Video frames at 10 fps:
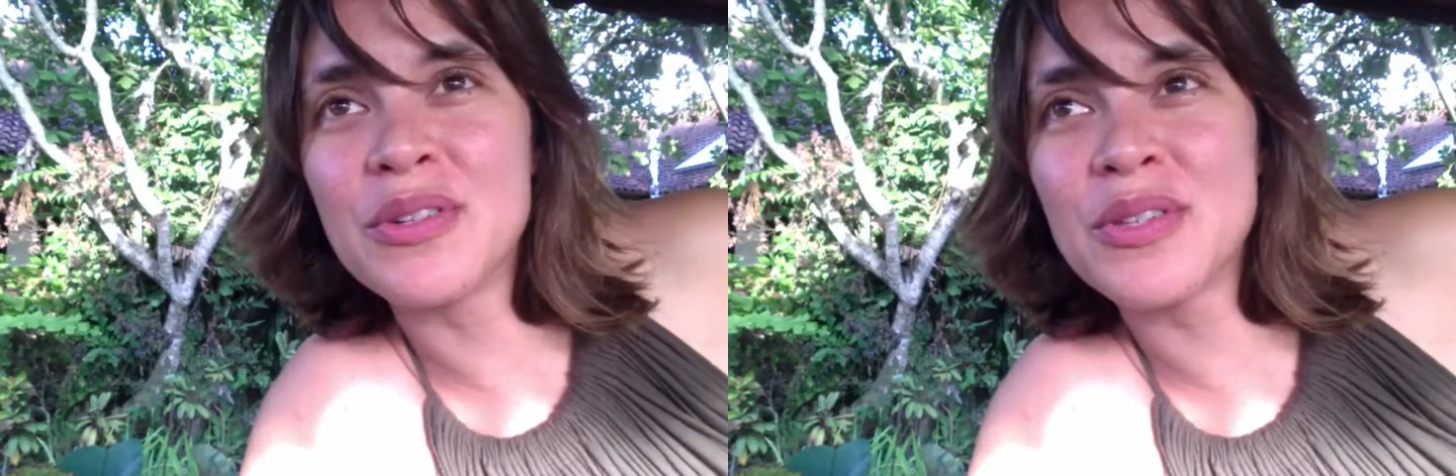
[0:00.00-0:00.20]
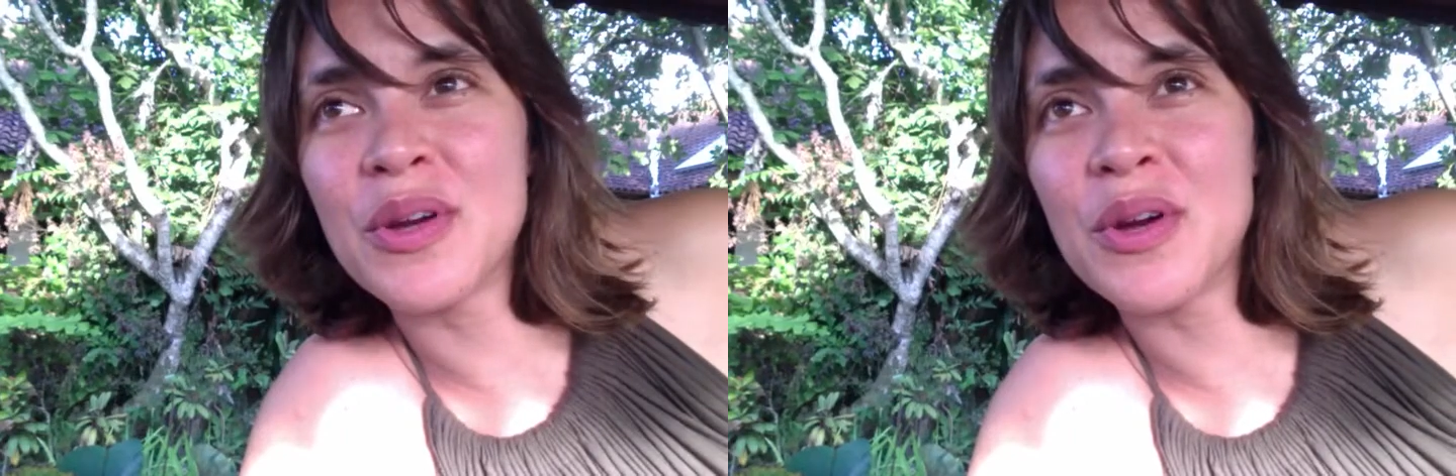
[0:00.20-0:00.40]

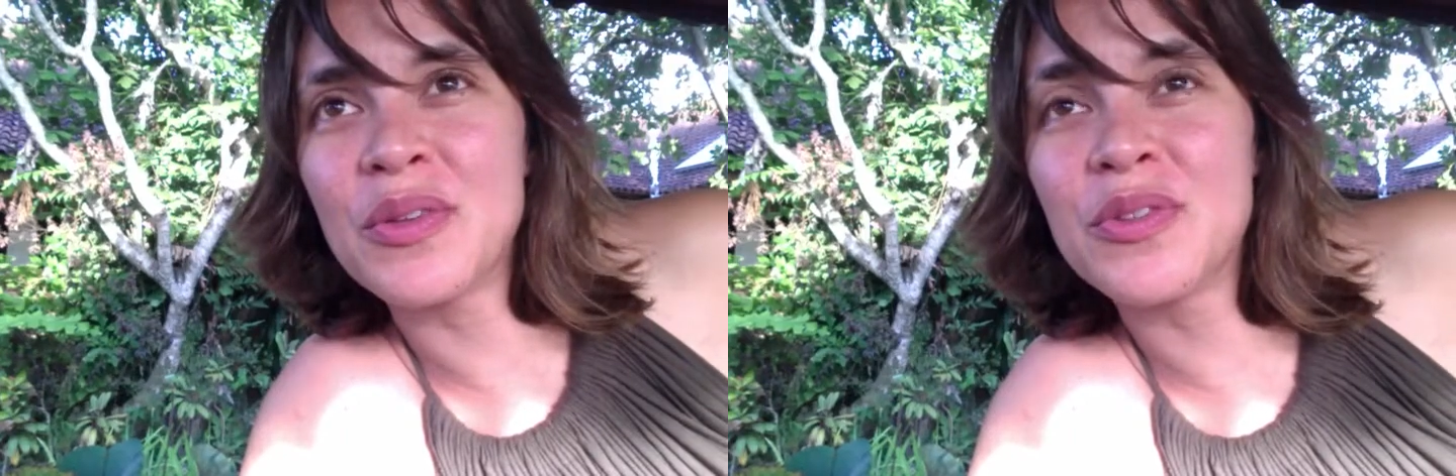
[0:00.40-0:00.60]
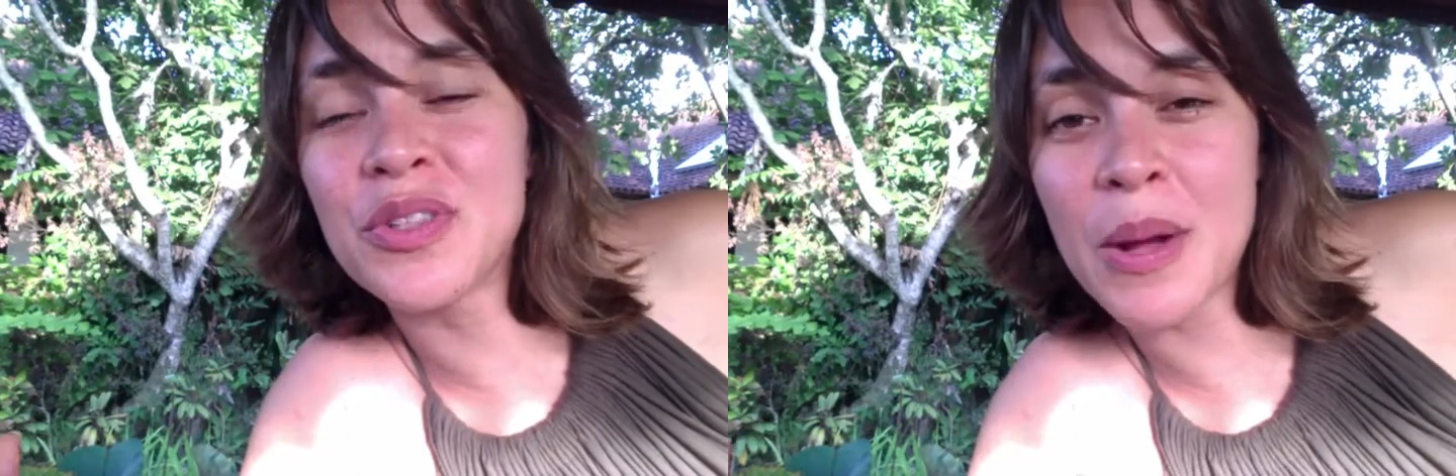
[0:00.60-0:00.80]
So
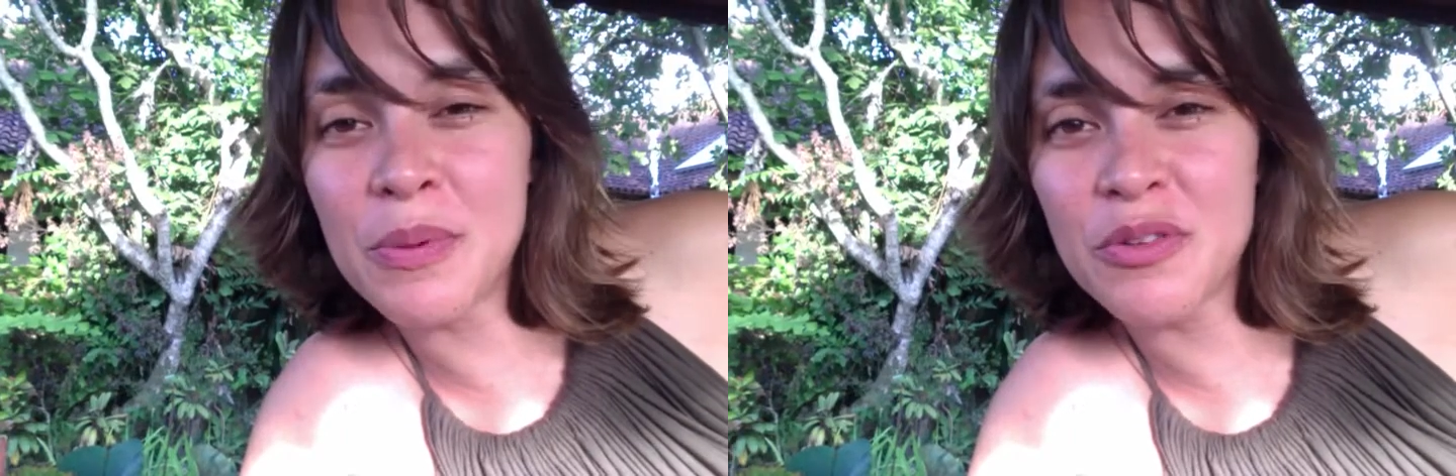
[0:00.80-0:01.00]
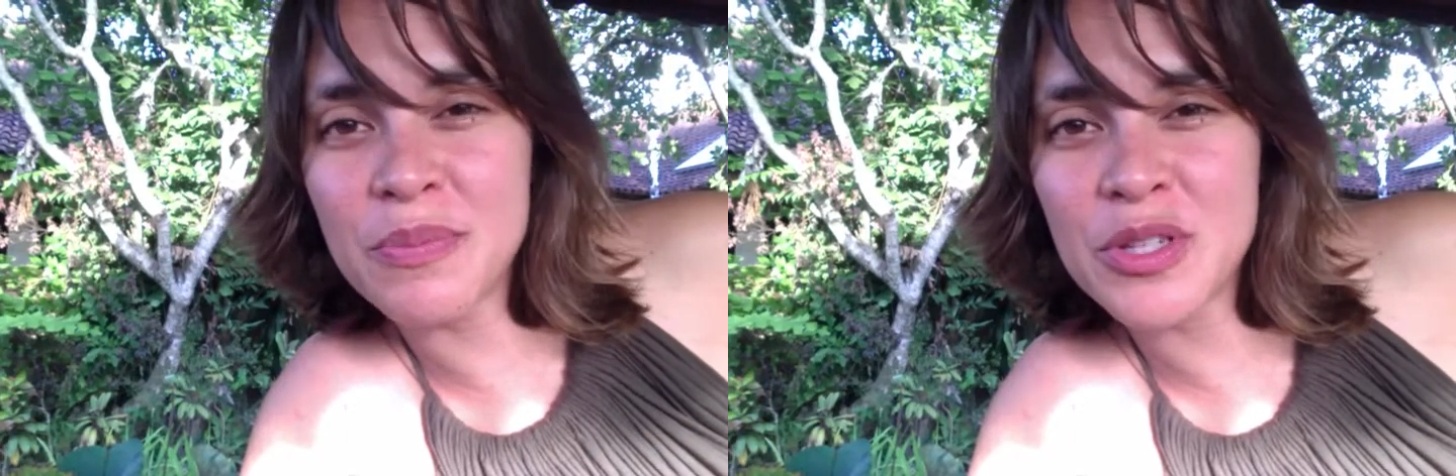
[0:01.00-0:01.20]
a
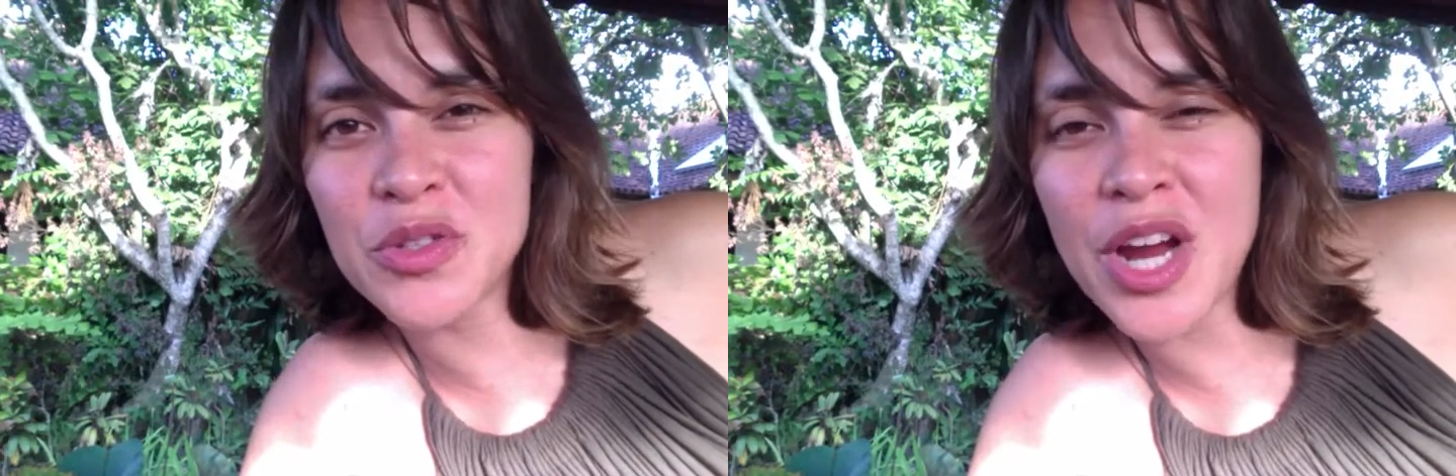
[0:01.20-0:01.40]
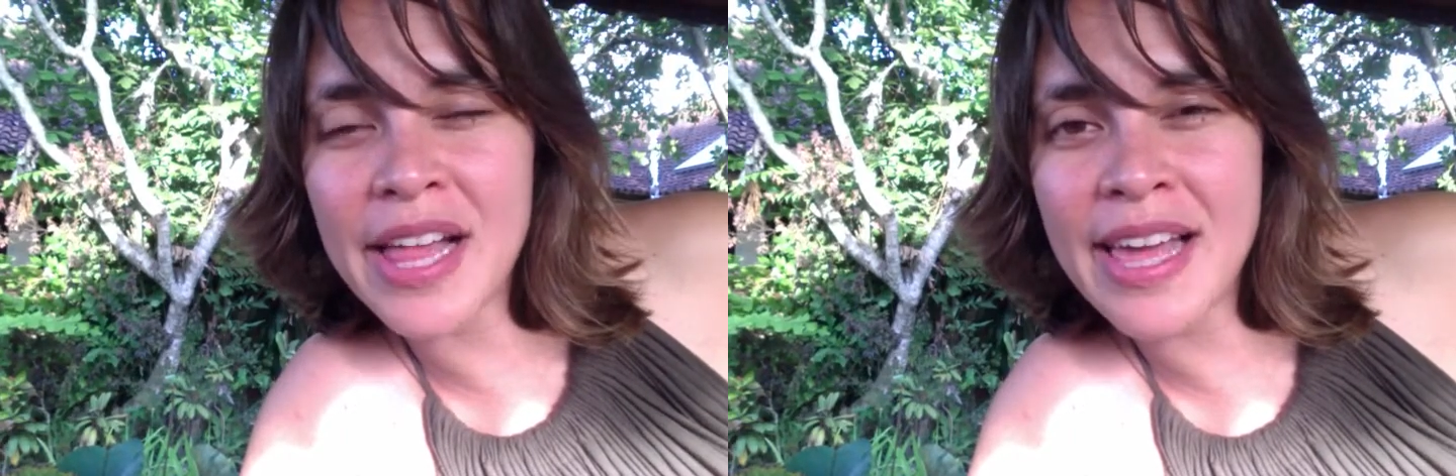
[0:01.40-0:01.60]
couple from
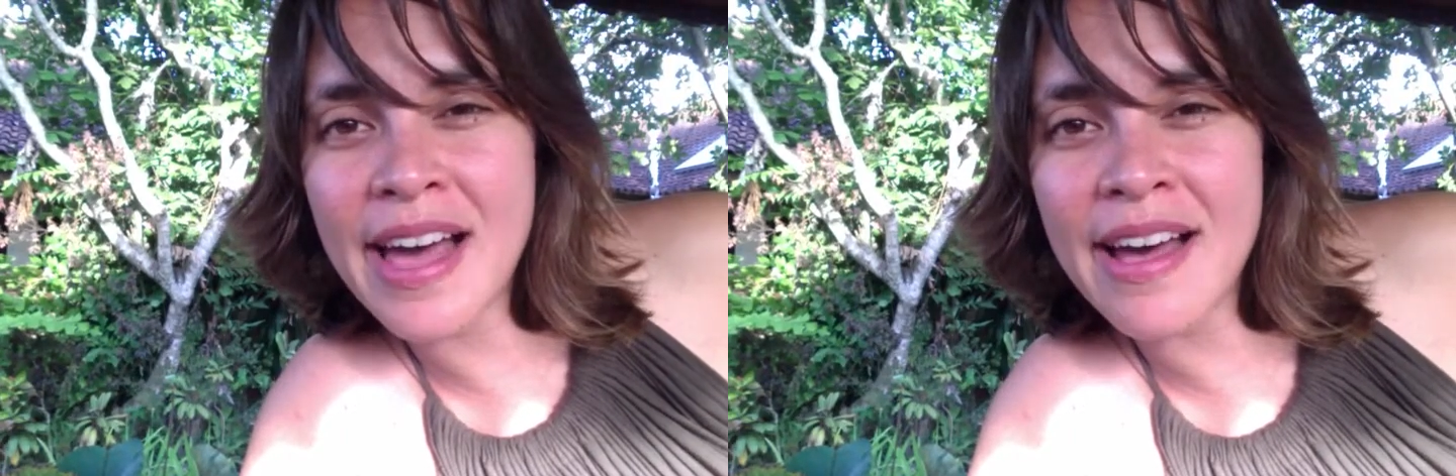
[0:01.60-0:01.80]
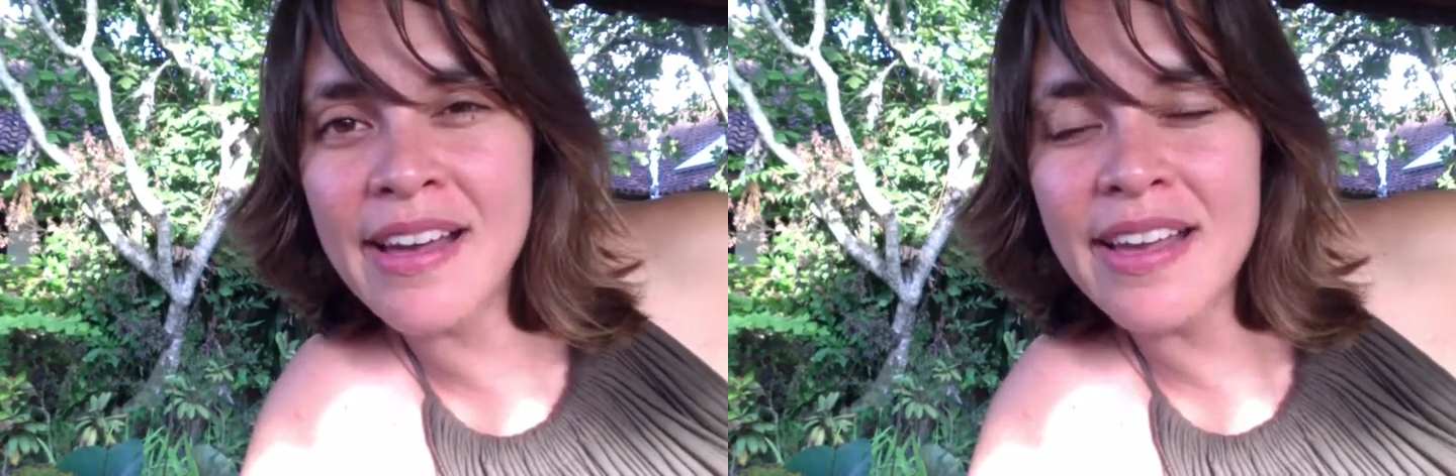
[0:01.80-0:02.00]

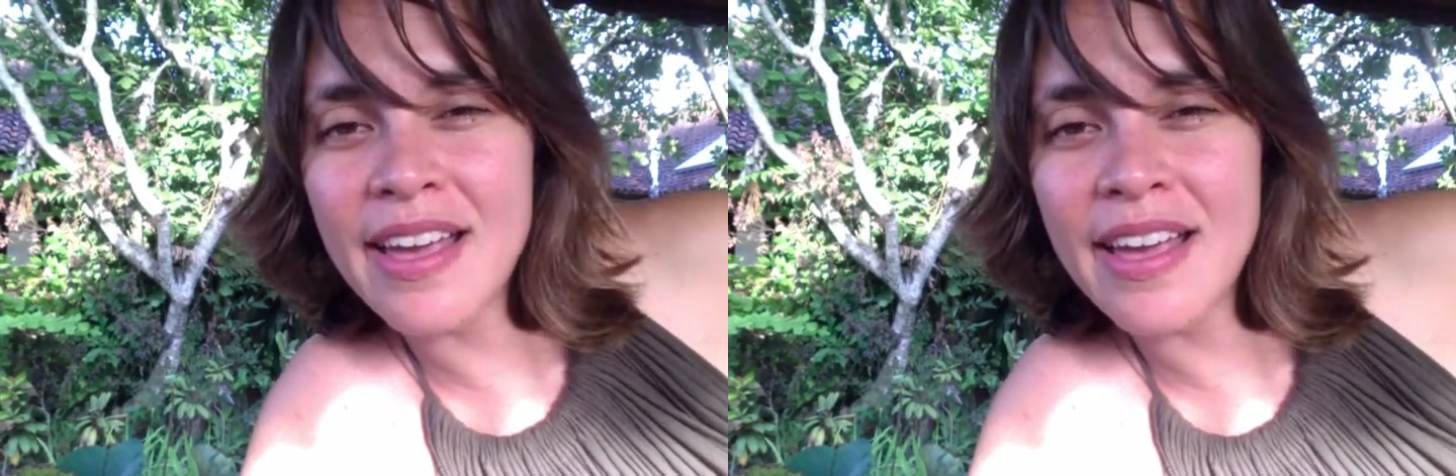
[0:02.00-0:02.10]
Australia,